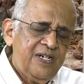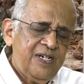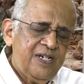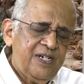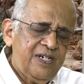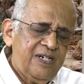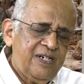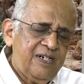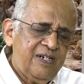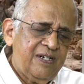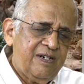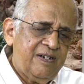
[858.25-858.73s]

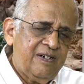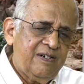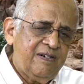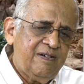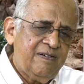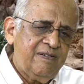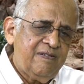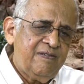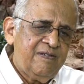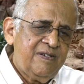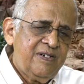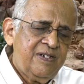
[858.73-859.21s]

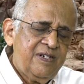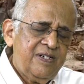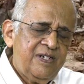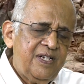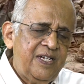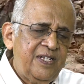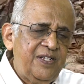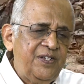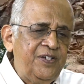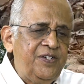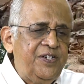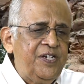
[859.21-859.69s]

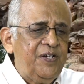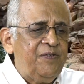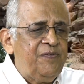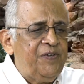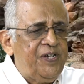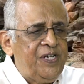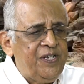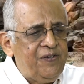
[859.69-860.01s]
has driven